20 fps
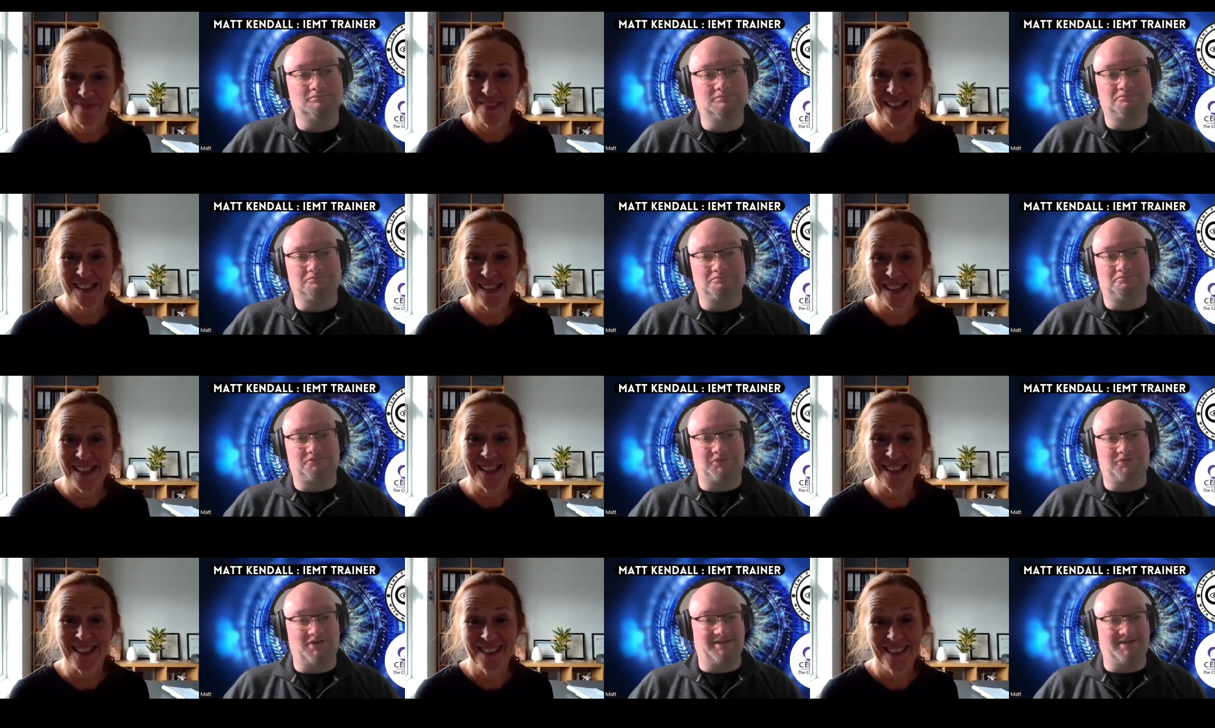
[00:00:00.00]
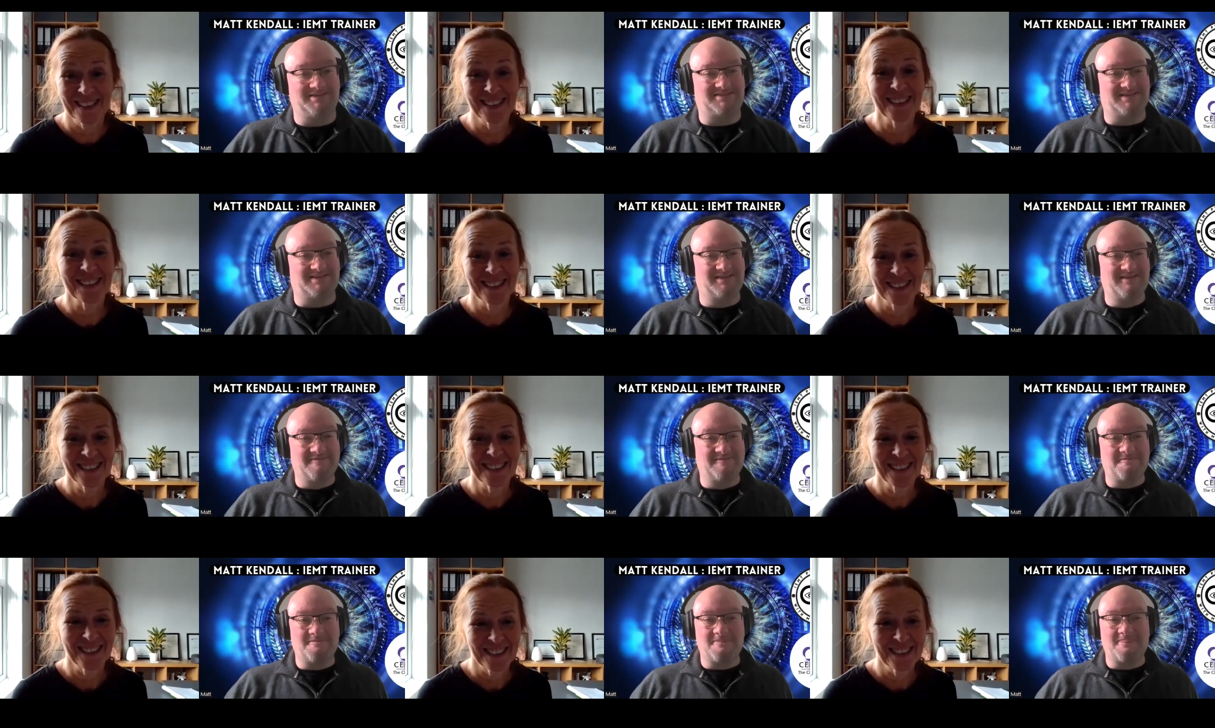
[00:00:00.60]
Speaker 1: that's it. Brilliant.
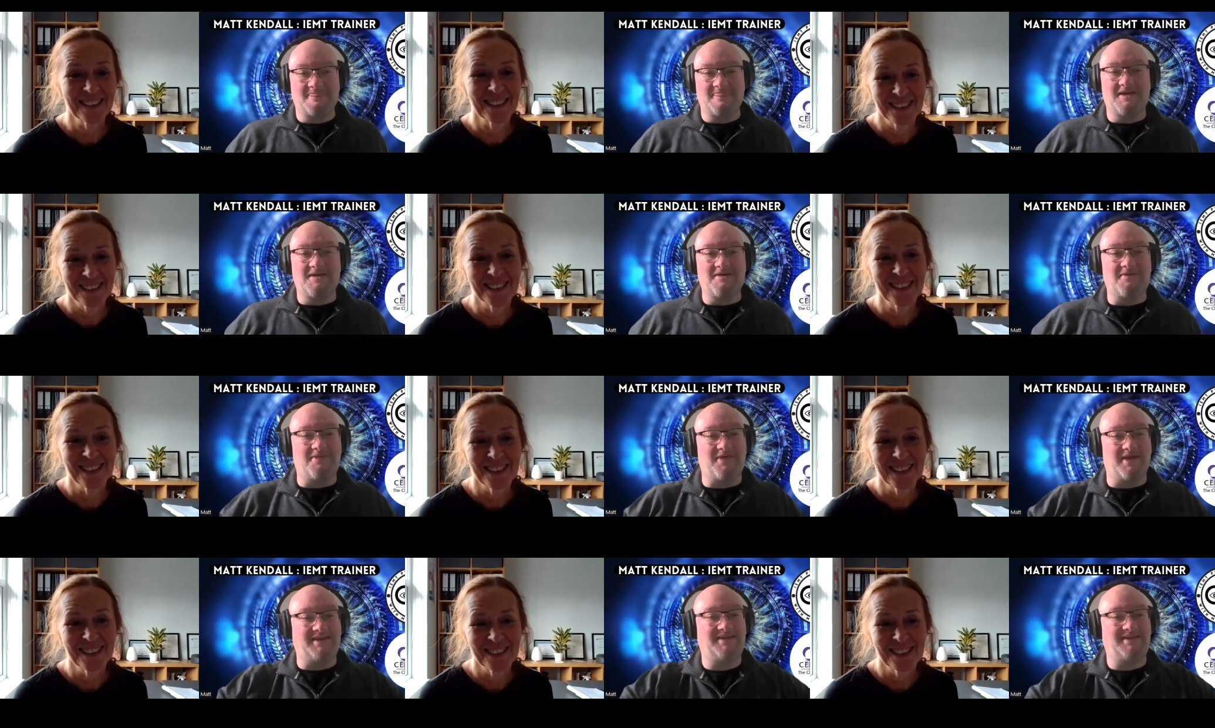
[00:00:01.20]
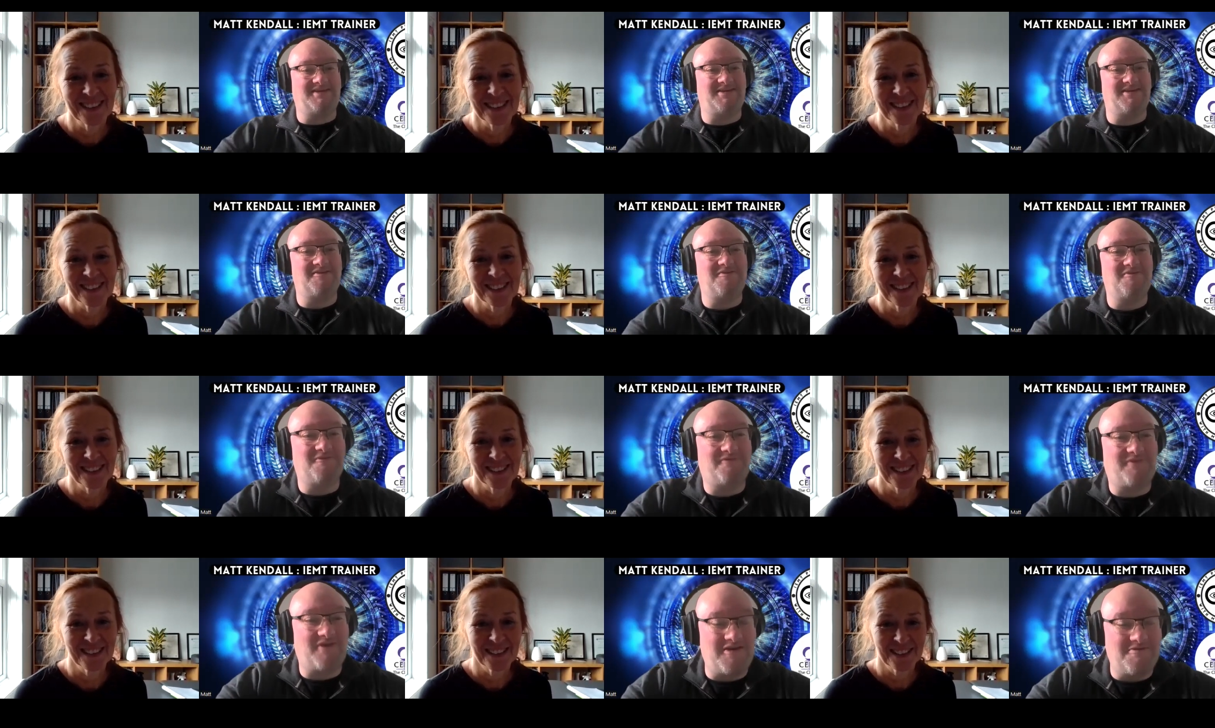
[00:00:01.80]
Thank
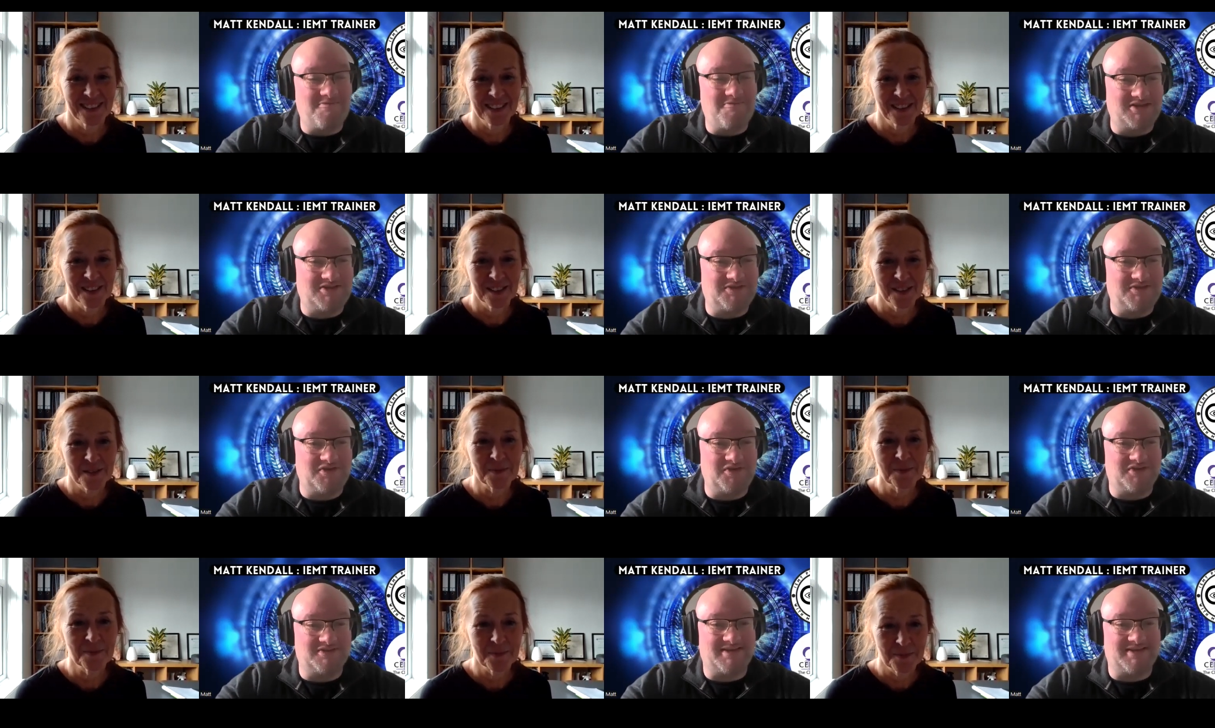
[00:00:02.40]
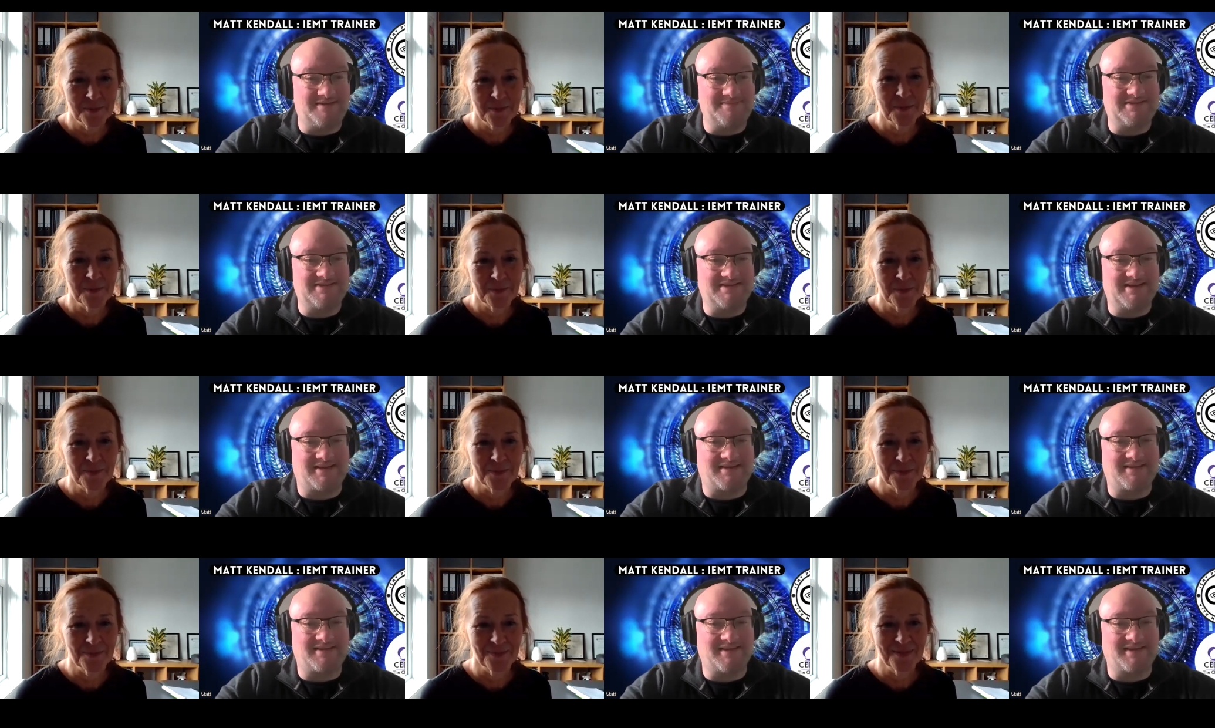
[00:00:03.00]
you very much for your time
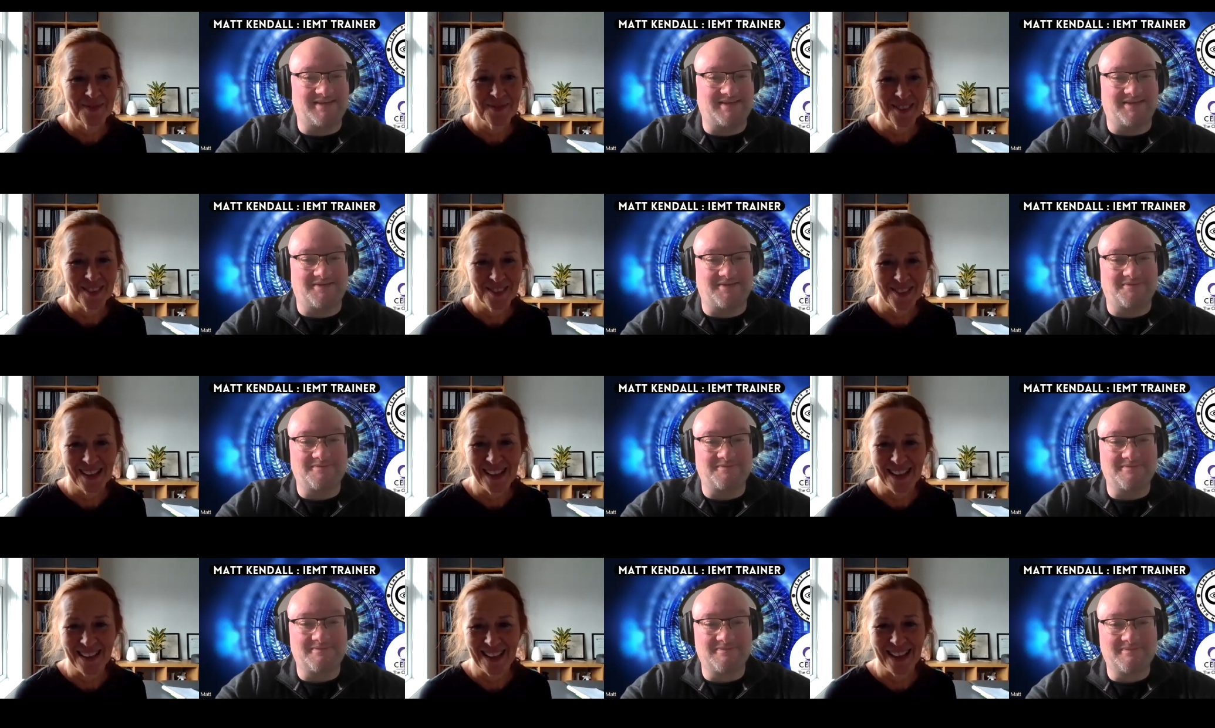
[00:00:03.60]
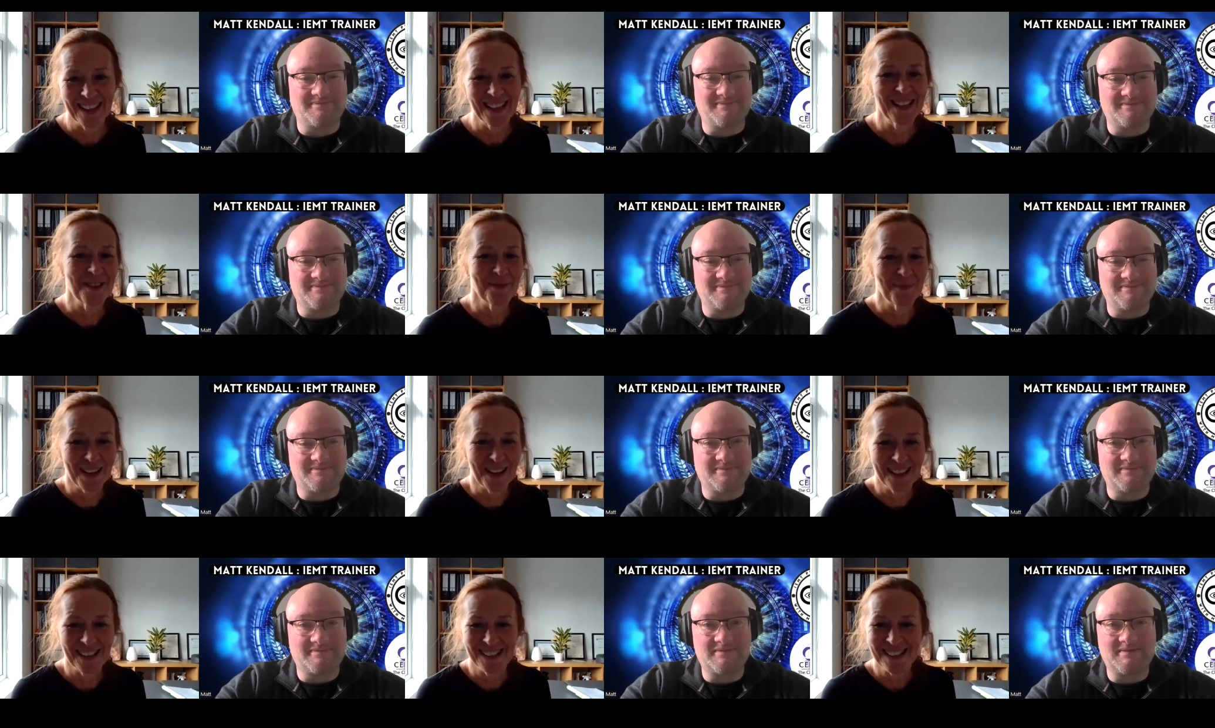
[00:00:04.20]
today. Thank you.
Speaker 2: Great. Thank
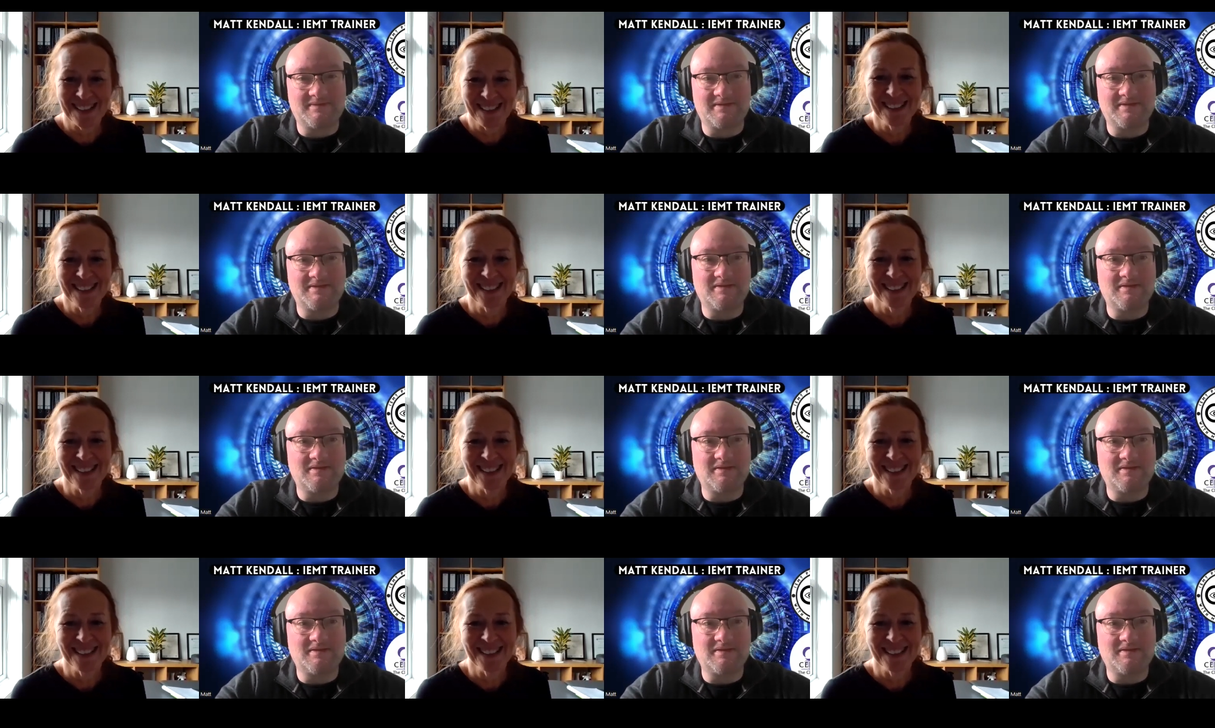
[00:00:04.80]
you, Matt.